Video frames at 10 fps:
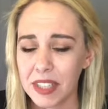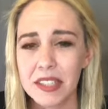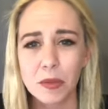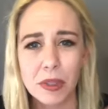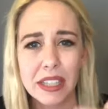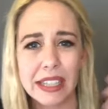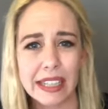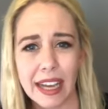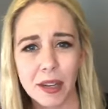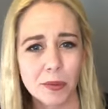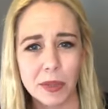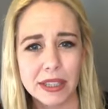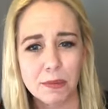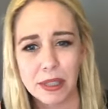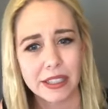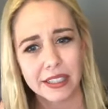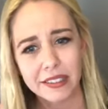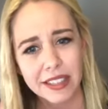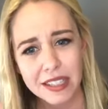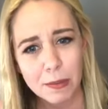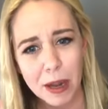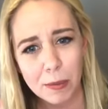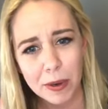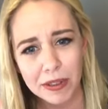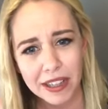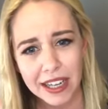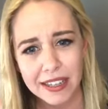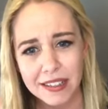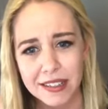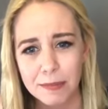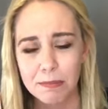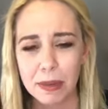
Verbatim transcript: doesn't really get what the big deal is about birthdays,